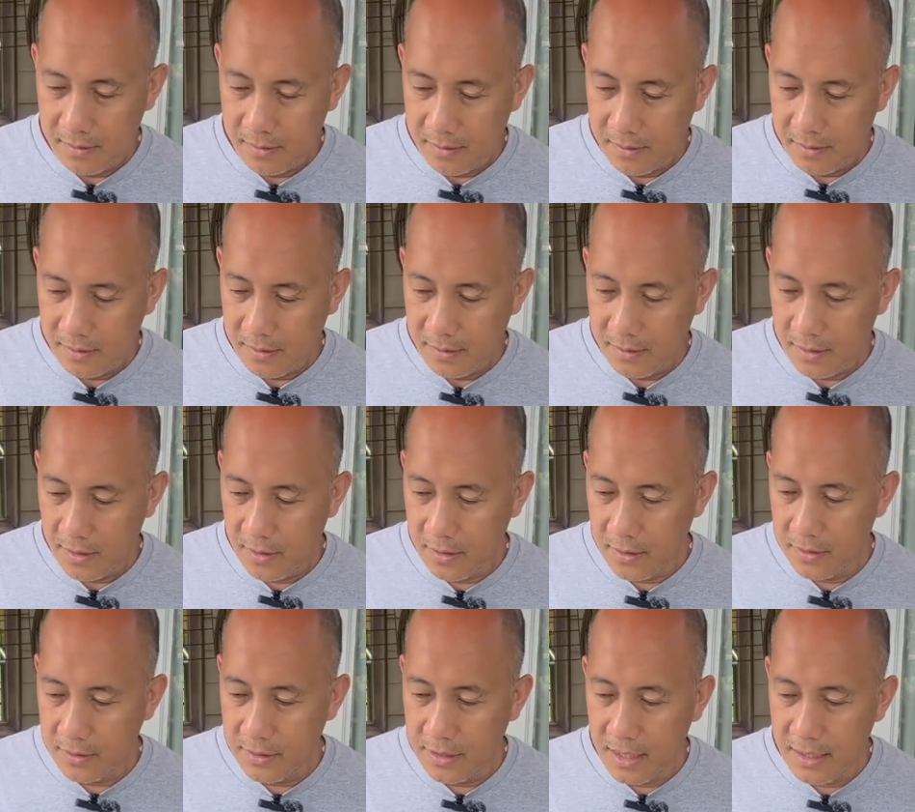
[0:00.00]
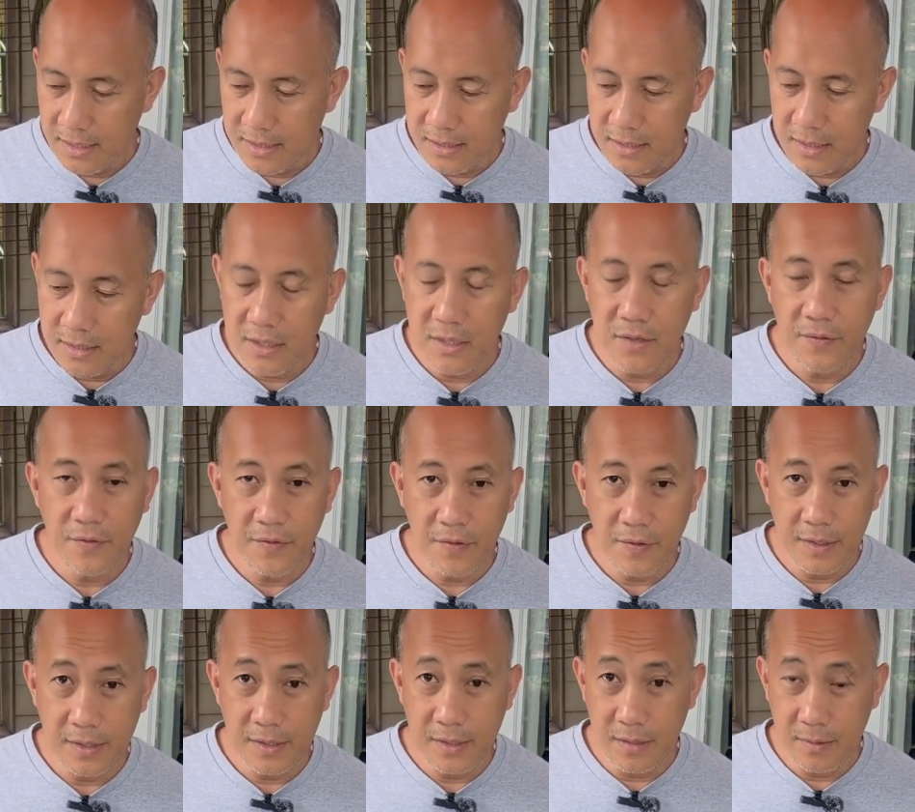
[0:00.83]
So that's the
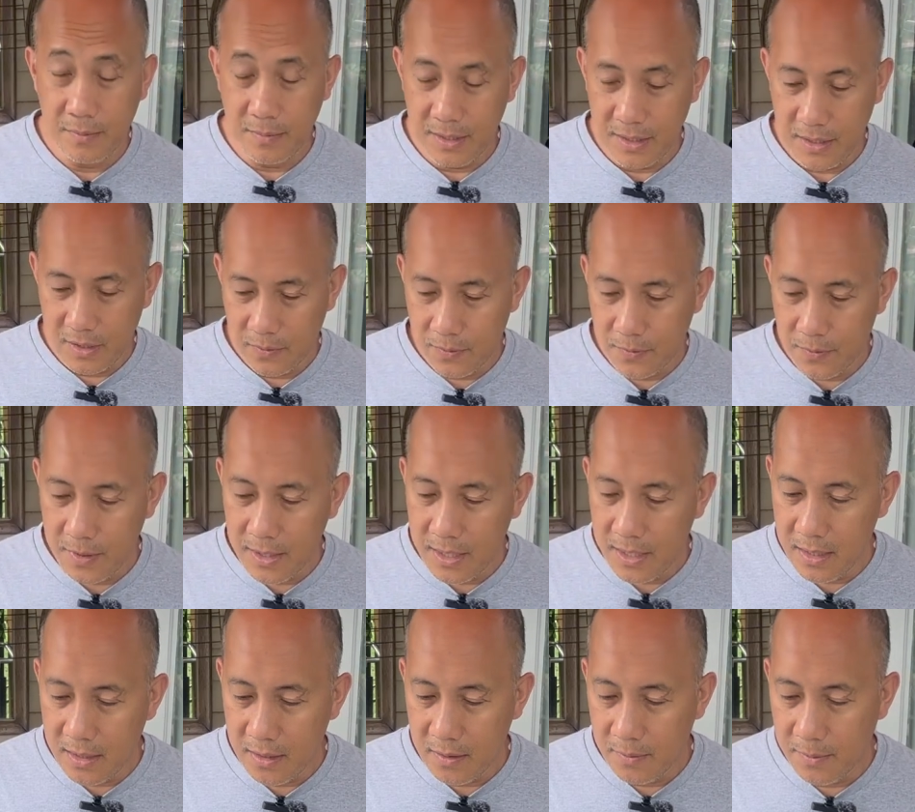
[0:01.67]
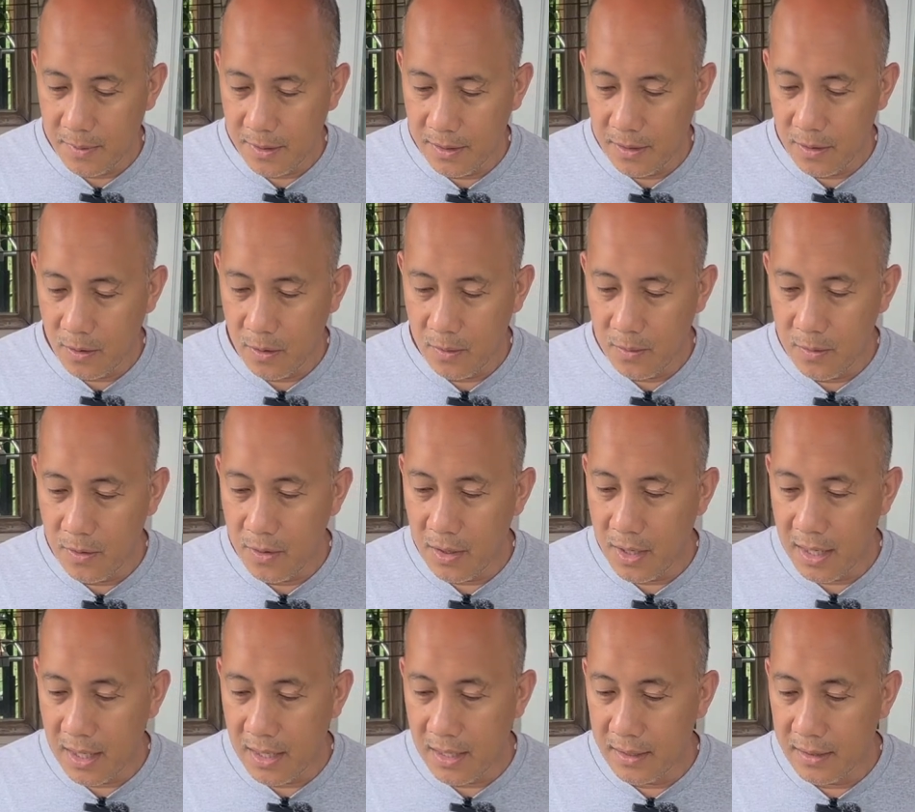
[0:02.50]
difference in between of adobo
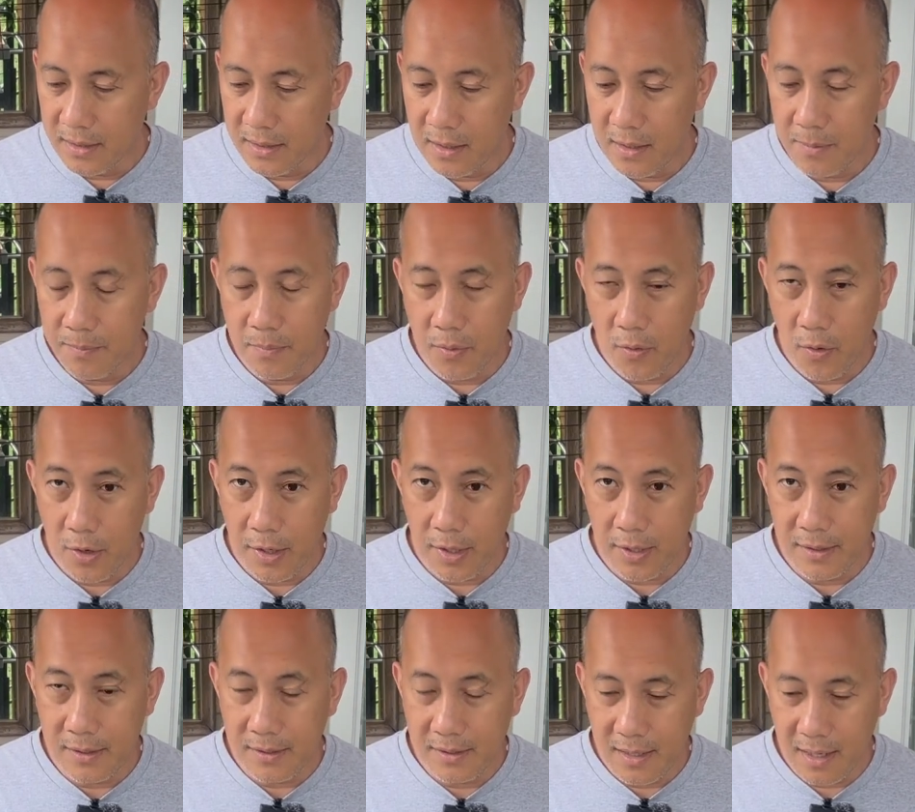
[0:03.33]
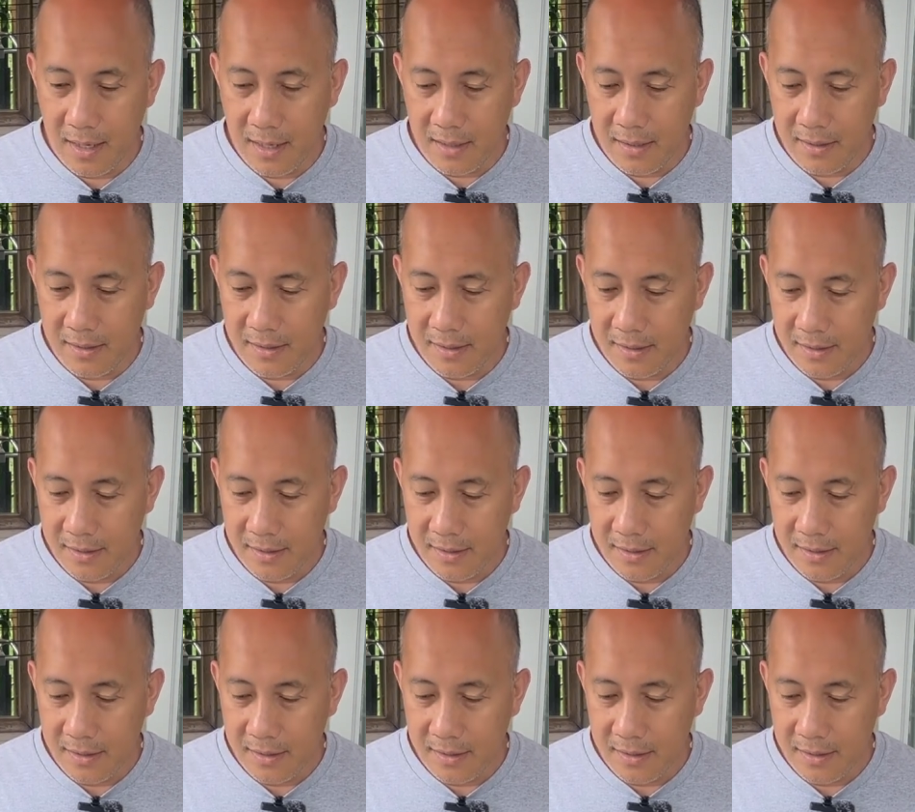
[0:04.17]
and pork steak.